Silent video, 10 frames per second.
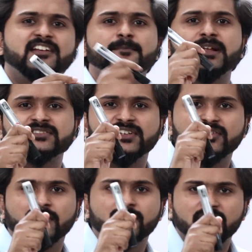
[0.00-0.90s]
the
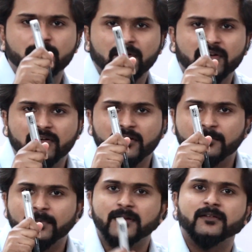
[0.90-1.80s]
dimensions of this particular
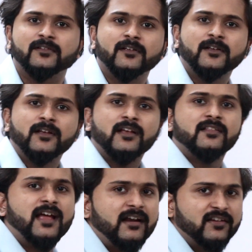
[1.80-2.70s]
pen.
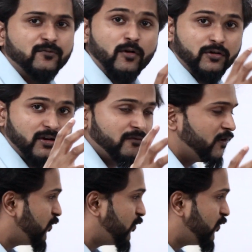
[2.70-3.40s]
That is what you refer